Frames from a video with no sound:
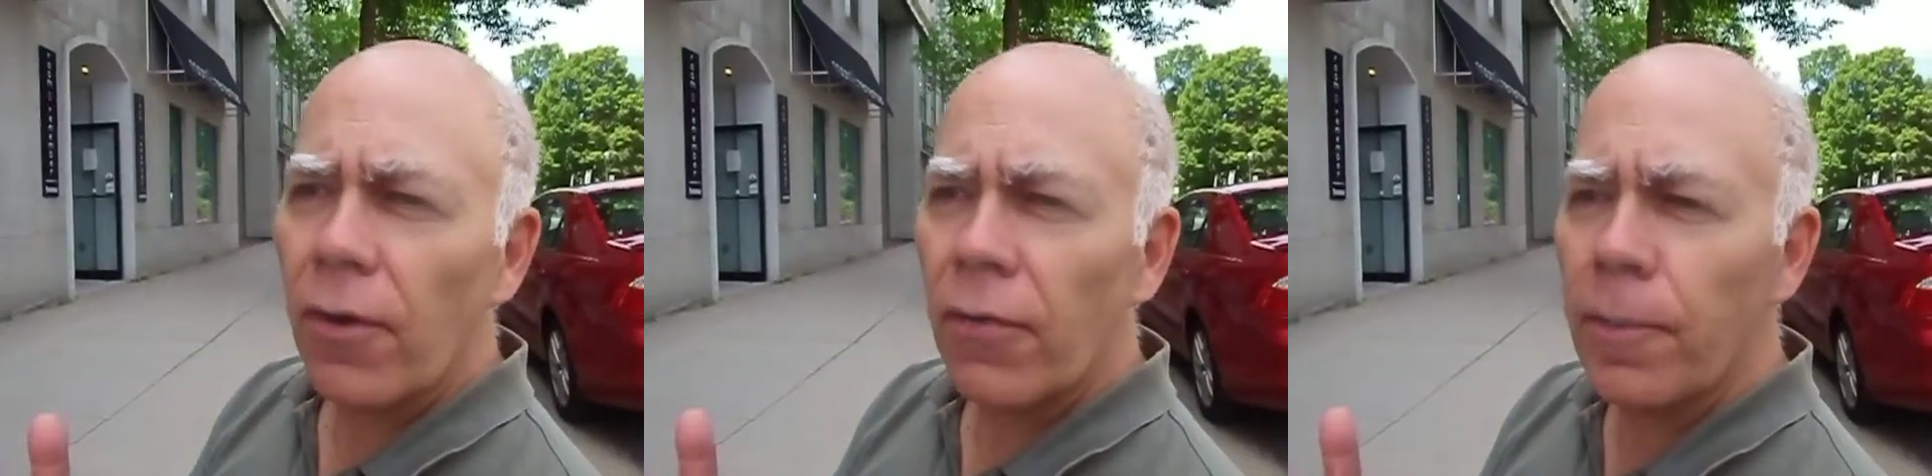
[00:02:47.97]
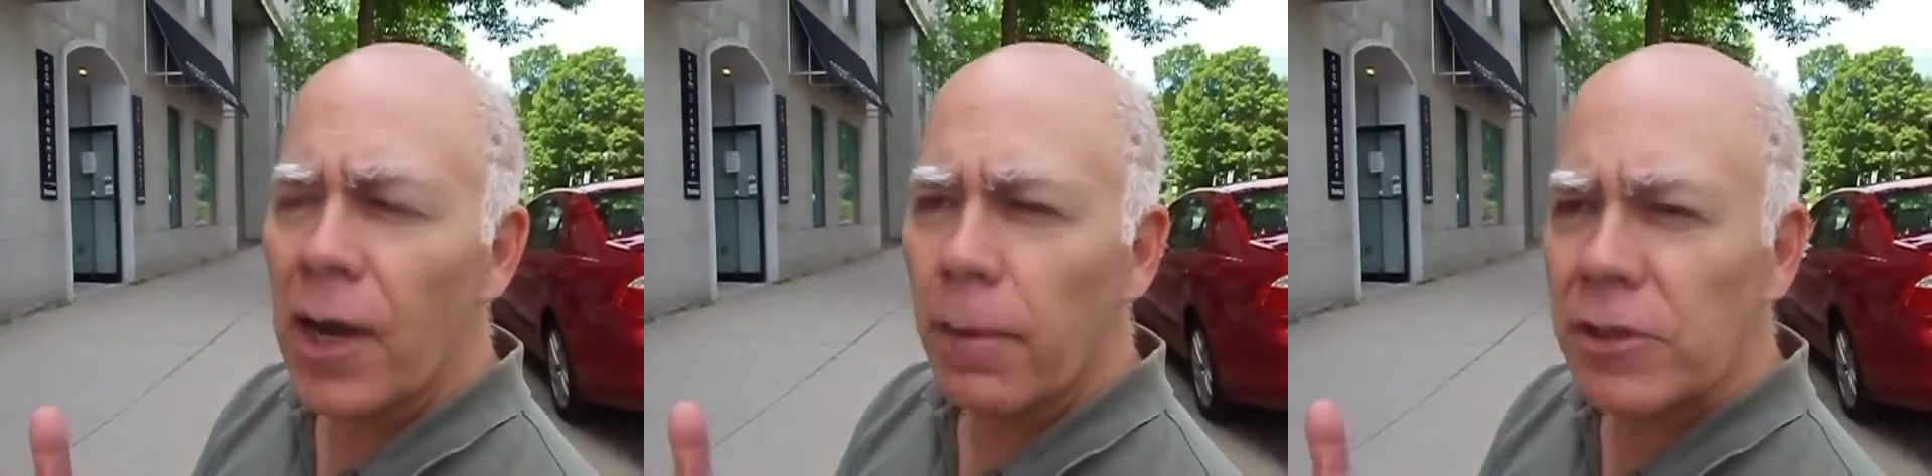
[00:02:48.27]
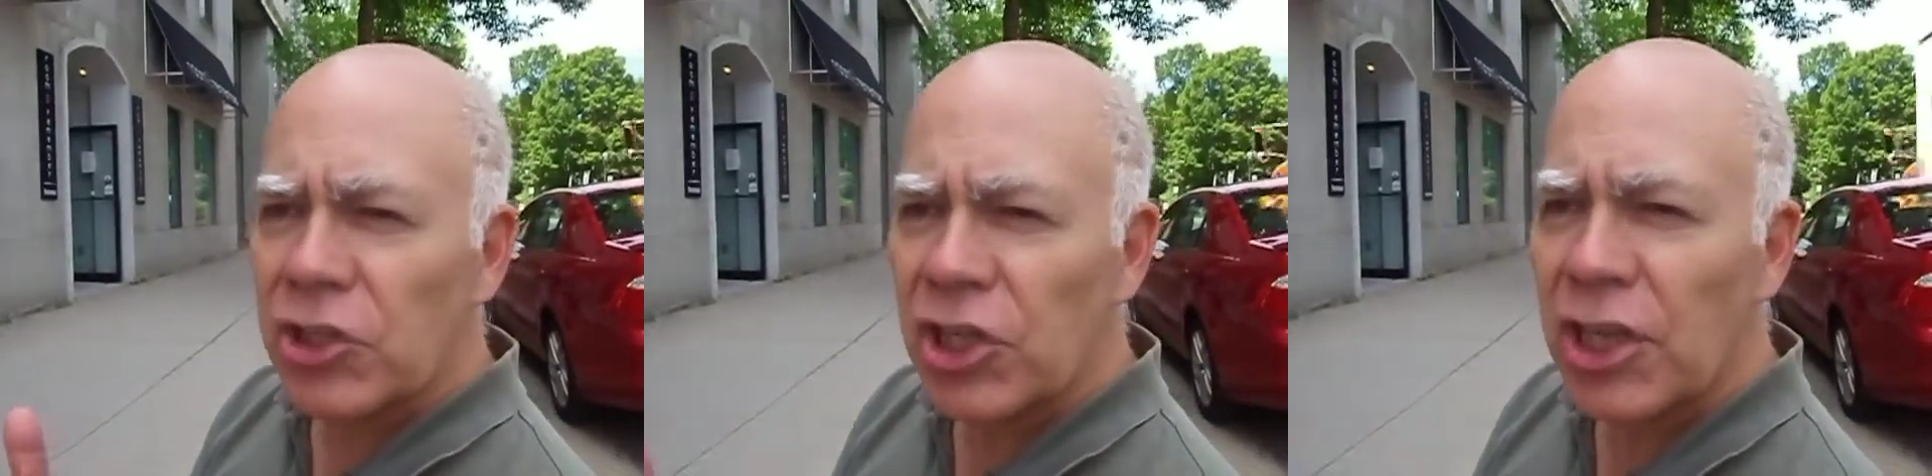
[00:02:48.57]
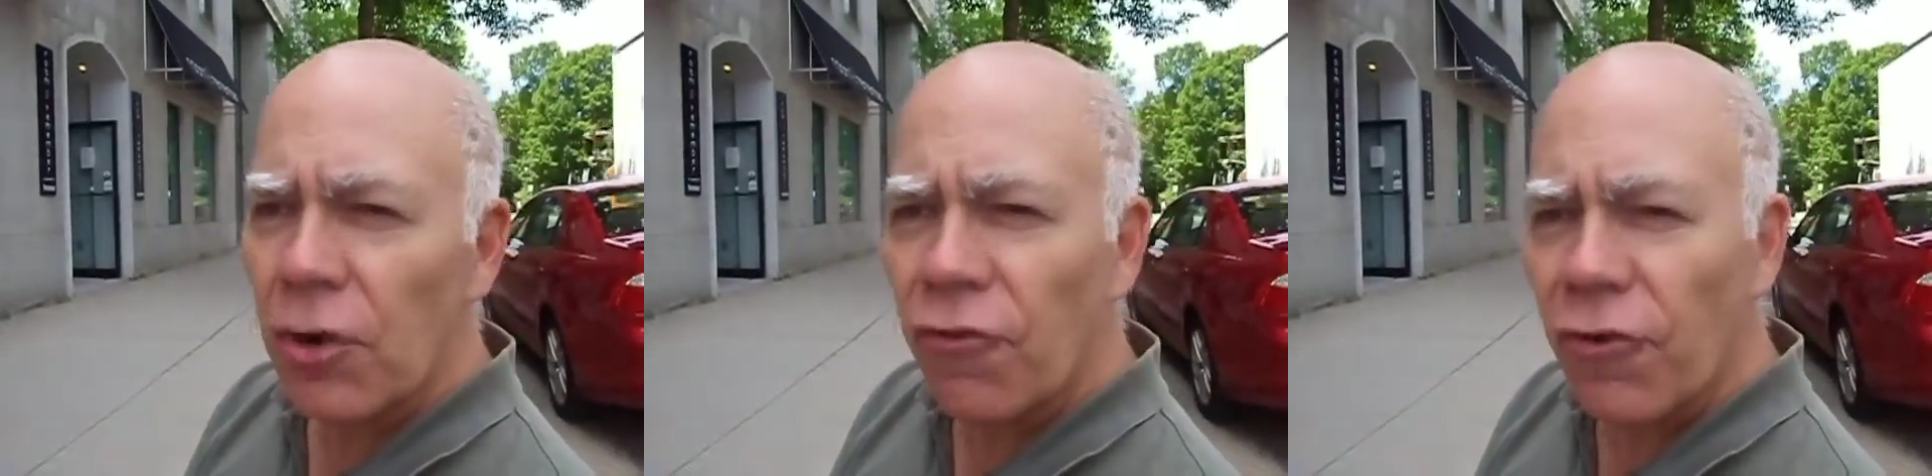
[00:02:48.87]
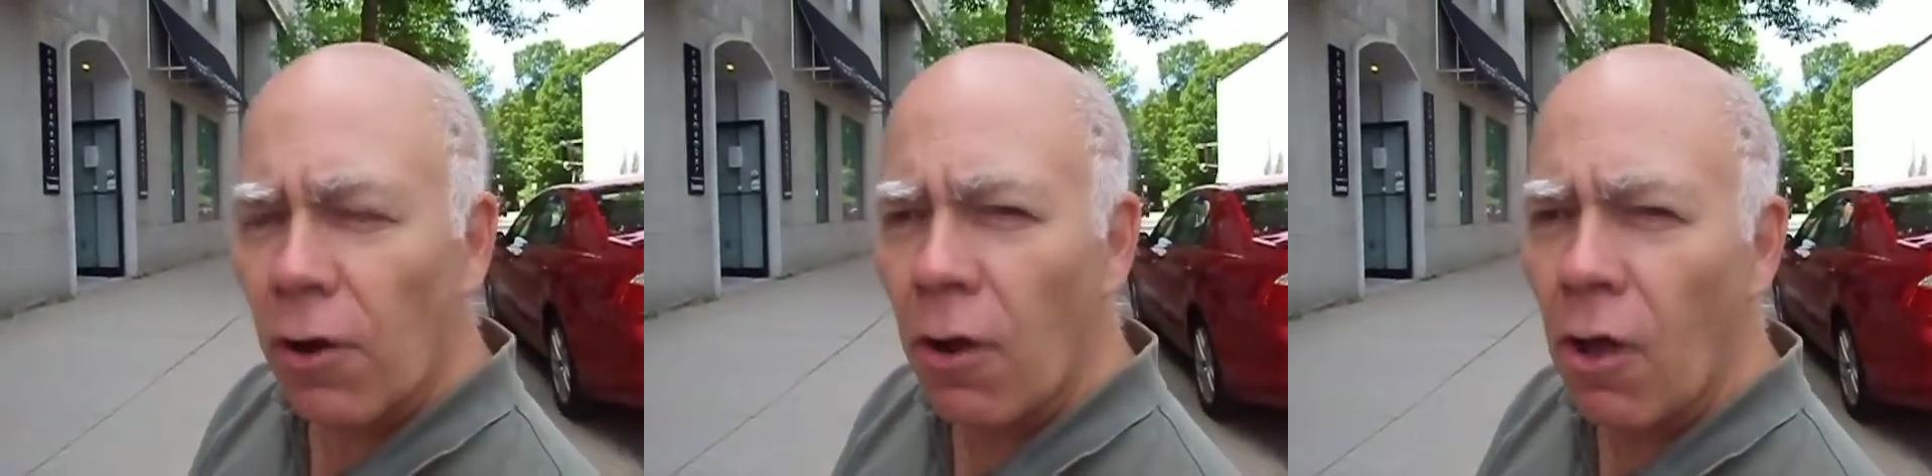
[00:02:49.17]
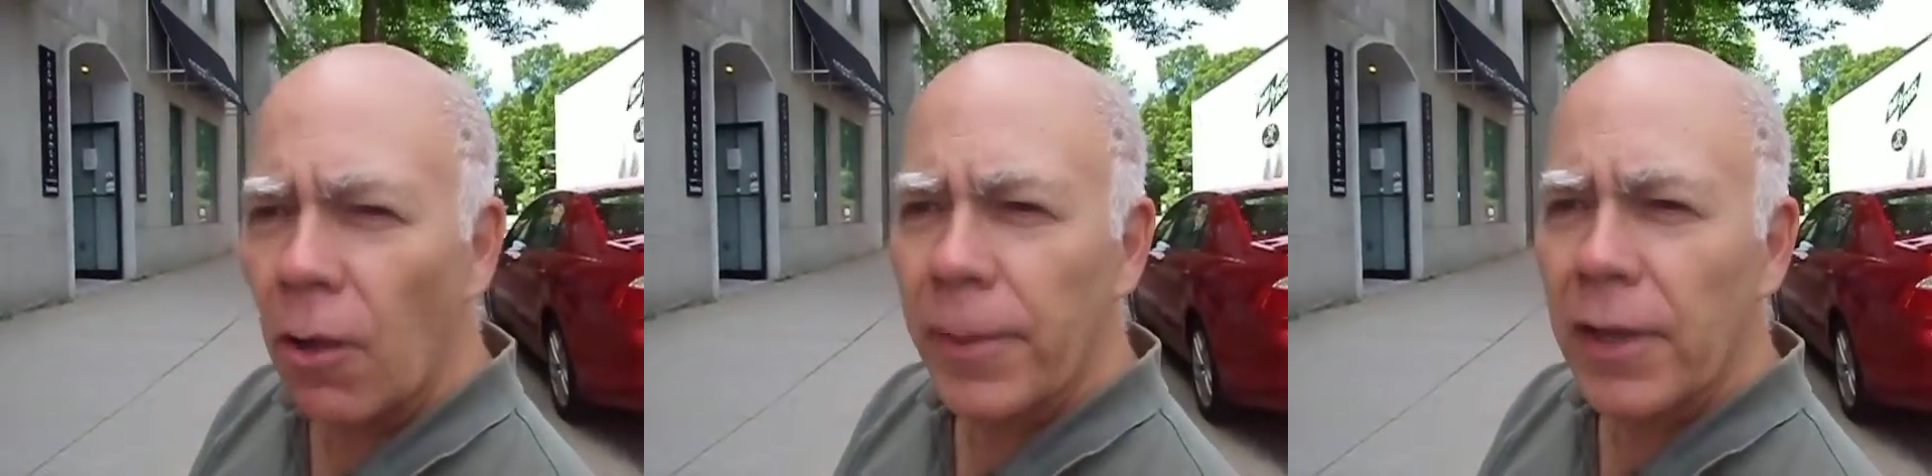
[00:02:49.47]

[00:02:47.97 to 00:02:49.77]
the Miramichi overall,